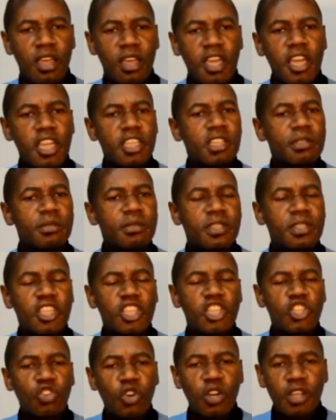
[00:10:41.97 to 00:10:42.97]
Egypt
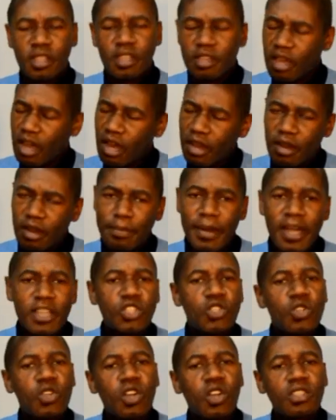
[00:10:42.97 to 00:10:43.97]
destroyed Ghana by
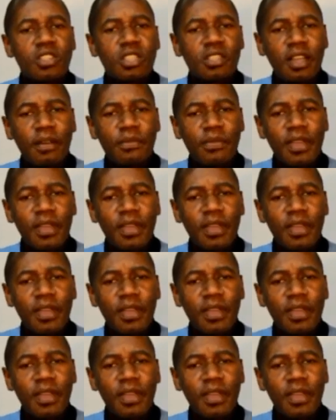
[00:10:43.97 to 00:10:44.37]
2-0,